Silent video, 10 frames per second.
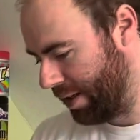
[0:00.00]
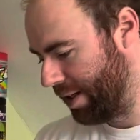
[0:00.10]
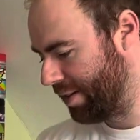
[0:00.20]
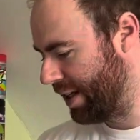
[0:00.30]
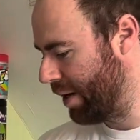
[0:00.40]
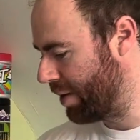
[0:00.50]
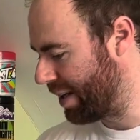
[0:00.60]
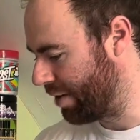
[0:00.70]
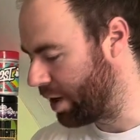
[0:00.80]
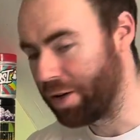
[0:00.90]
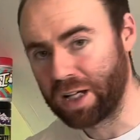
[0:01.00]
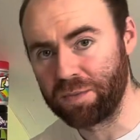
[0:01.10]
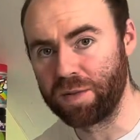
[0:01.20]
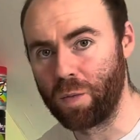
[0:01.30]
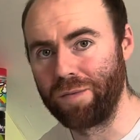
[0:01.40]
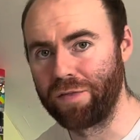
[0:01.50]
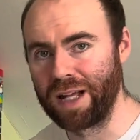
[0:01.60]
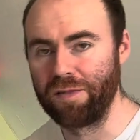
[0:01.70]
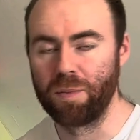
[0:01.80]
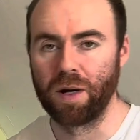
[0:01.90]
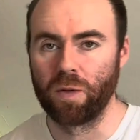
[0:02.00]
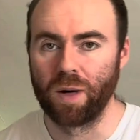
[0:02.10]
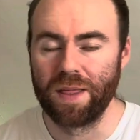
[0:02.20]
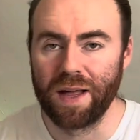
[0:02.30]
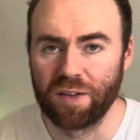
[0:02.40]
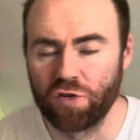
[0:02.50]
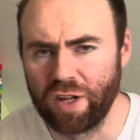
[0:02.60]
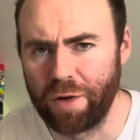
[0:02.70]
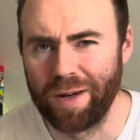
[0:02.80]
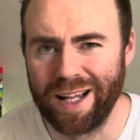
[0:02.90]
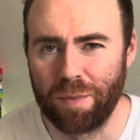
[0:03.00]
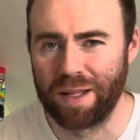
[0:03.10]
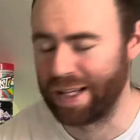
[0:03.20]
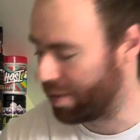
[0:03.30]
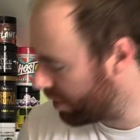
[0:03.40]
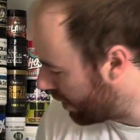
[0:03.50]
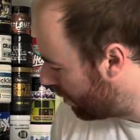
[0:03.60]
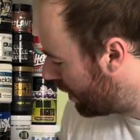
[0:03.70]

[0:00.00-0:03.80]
how it tastes. It only comes in one flavour, by the way, and that is cherry lemonade. So,